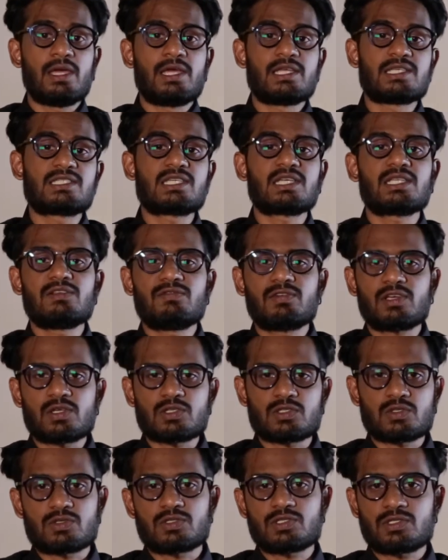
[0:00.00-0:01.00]
The
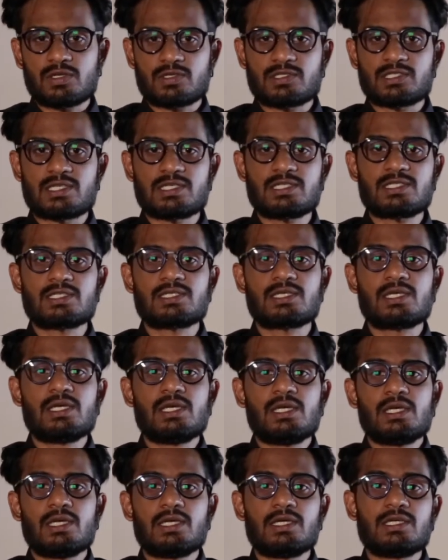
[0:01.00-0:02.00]
significance of success
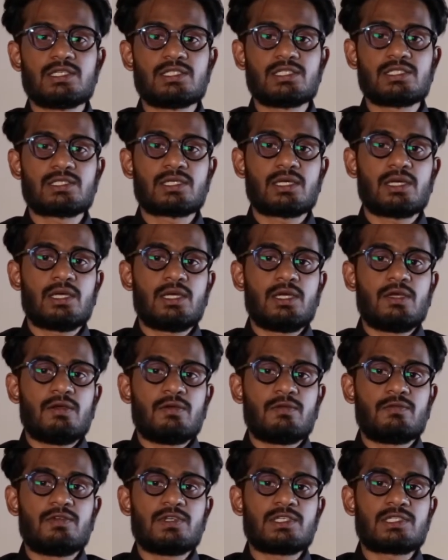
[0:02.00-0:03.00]
is
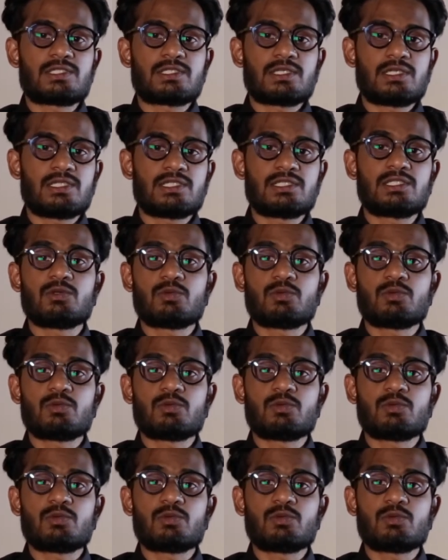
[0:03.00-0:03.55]
this is